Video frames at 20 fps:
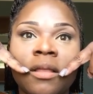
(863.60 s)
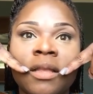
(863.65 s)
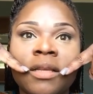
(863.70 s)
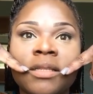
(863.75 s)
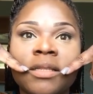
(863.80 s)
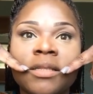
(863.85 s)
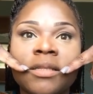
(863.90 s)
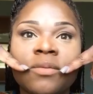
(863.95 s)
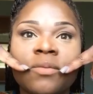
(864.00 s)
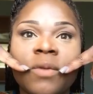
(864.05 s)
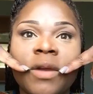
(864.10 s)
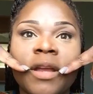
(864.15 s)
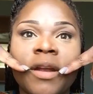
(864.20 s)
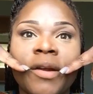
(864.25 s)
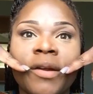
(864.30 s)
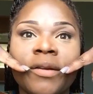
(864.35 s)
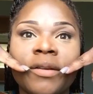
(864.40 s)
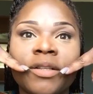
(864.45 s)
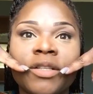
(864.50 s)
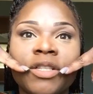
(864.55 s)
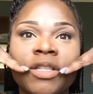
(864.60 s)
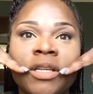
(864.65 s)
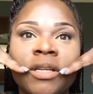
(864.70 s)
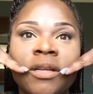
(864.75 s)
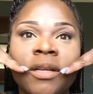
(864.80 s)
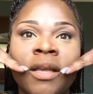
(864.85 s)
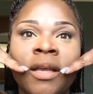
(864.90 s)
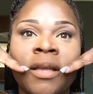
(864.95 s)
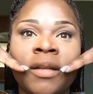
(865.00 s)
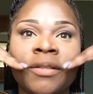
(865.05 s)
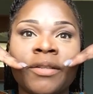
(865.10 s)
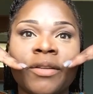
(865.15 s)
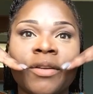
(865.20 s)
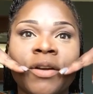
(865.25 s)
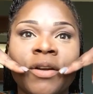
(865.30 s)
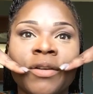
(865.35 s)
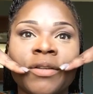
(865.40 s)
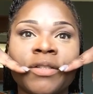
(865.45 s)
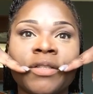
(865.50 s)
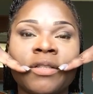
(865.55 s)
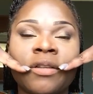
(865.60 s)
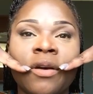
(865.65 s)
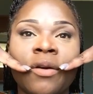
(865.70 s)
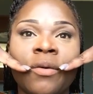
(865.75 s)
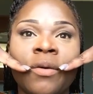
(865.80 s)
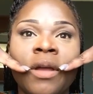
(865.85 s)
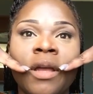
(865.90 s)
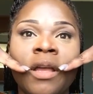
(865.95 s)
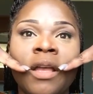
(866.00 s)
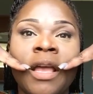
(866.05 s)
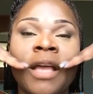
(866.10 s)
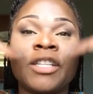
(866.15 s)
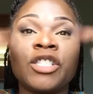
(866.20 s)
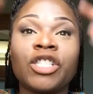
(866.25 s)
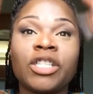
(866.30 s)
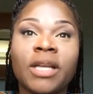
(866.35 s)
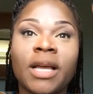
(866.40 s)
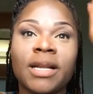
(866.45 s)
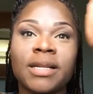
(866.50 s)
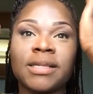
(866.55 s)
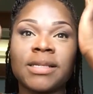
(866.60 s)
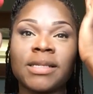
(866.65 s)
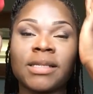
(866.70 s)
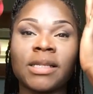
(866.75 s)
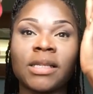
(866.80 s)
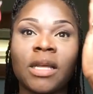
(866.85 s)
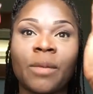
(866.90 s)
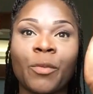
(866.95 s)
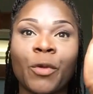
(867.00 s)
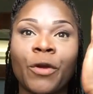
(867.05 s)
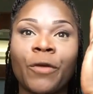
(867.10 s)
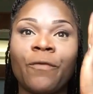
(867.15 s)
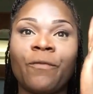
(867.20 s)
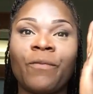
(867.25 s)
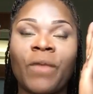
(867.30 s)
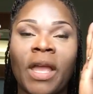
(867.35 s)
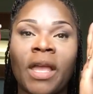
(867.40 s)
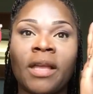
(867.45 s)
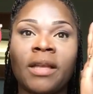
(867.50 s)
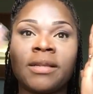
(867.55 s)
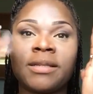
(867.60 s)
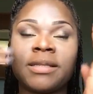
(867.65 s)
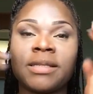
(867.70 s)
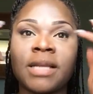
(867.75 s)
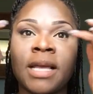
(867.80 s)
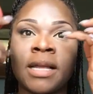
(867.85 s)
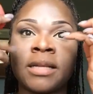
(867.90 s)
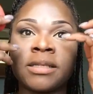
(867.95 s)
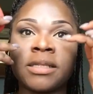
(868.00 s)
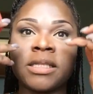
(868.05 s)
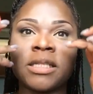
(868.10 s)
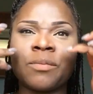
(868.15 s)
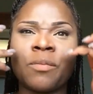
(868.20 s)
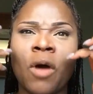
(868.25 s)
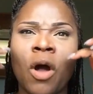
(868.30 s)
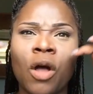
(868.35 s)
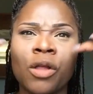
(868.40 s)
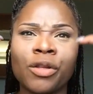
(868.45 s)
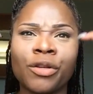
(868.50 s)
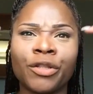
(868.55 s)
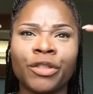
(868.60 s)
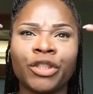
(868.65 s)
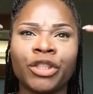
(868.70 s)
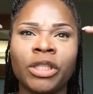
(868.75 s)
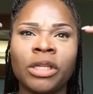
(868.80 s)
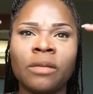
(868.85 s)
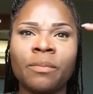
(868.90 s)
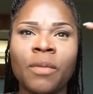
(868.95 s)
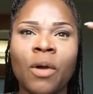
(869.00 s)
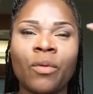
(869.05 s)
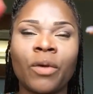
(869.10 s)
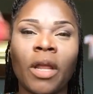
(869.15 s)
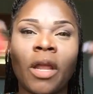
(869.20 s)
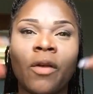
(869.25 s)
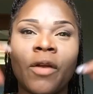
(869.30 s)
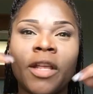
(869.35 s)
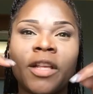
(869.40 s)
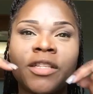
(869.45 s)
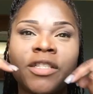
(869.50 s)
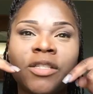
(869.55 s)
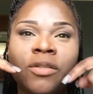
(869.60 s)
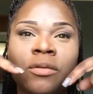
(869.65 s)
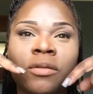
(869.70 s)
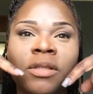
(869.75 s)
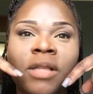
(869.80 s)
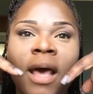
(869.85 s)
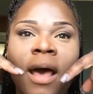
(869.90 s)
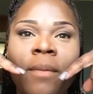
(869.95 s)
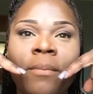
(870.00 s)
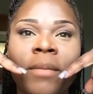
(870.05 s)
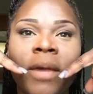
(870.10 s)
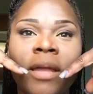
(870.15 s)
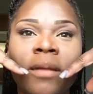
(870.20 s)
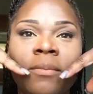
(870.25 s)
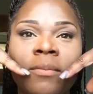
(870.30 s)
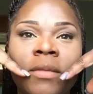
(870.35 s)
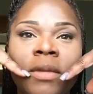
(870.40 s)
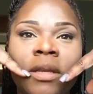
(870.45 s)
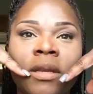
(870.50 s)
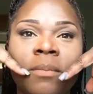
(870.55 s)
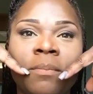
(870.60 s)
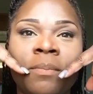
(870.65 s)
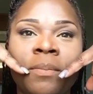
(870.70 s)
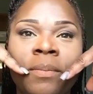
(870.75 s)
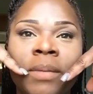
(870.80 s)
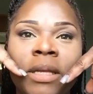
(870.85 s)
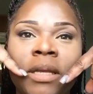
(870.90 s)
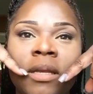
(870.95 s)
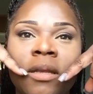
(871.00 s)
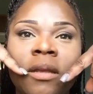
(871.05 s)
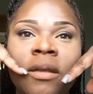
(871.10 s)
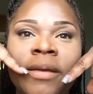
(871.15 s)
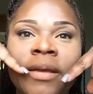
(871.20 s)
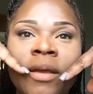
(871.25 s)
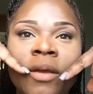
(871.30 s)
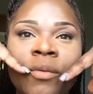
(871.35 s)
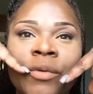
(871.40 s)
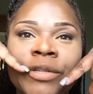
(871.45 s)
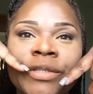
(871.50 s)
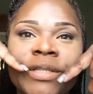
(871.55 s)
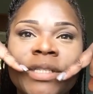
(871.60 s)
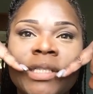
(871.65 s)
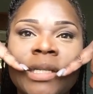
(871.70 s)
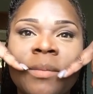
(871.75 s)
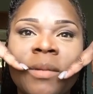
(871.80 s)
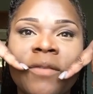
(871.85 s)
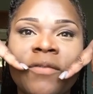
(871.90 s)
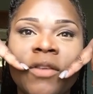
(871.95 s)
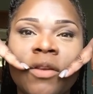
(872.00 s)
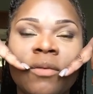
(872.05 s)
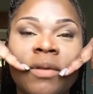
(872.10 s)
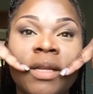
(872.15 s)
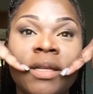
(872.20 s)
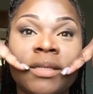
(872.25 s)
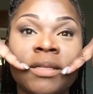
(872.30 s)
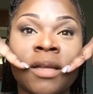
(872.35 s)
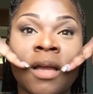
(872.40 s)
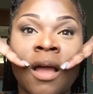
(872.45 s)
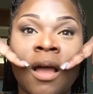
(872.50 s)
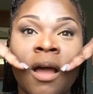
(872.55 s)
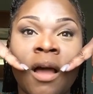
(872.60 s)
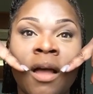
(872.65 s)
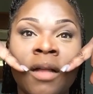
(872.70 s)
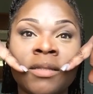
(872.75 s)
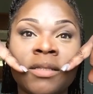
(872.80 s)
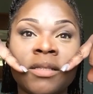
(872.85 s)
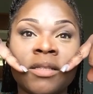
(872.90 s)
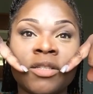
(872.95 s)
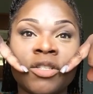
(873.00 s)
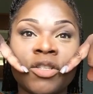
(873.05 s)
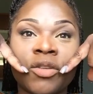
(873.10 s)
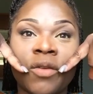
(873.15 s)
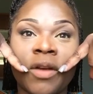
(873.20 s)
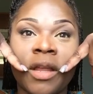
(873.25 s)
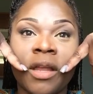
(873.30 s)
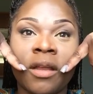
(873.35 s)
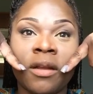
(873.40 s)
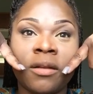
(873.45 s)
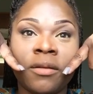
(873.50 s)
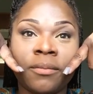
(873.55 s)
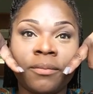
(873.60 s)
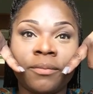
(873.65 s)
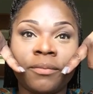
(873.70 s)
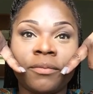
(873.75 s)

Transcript: This is where she ended hers. So, and she had a slimmer face and smaller cheekbone area. So that might be where some of you need to concentrate